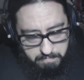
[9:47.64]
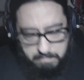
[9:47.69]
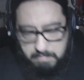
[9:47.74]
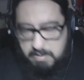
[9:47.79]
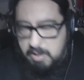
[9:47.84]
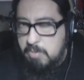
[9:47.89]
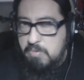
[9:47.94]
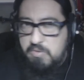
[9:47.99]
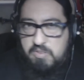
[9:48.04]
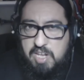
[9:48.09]

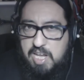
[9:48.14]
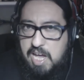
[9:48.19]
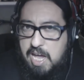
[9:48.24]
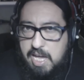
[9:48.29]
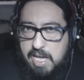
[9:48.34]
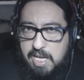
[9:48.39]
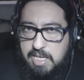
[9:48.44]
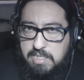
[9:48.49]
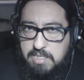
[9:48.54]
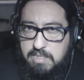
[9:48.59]
music,
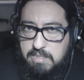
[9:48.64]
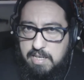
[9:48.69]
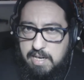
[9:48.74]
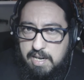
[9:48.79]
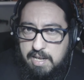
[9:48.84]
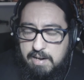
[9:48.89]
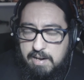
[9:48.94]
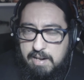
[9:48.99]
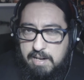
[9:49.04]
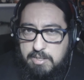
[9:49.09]
I guess,
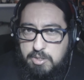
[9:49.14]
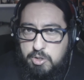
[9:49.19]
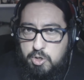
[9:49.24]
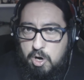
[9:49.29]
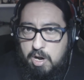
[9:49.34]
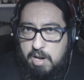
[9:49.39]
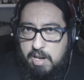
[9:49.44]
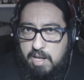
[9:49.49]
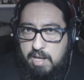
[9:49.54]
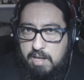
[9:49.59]

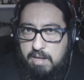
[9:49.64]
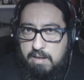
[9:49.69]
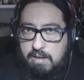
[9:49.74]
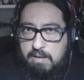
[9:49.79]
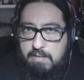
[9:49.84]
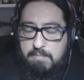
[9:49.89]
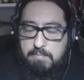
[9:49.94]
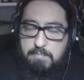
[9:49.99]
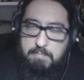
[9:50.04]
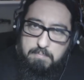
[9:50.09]
electronic
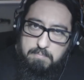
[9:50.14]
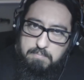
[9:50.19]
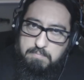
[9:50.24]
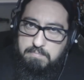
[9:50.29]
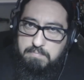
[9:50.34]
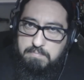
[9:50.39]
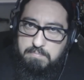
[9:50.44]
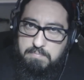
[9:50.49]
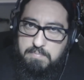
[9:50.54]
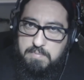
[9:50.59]

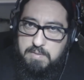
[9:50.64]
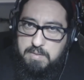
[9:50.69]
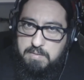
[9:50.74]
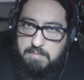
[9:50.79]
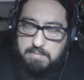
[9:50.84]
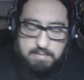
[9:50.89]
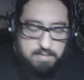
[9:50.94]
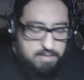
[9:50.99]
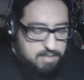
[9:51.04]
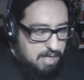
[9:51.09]

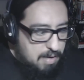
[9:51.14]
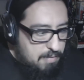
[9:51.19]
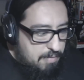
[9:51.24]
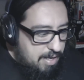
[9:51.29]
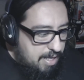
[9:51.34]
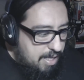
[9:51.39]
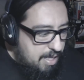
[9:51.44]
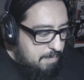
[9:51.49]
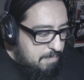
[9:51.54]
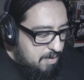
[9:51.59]

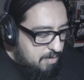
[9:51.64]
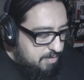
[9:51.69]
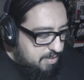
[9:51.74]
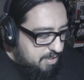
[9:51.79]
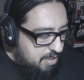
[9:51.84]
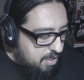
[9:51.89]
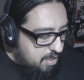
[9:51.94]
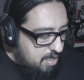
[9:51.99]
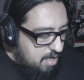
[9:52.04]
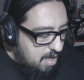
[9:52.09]
sounding
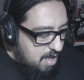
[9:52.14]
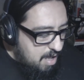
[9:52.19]
music.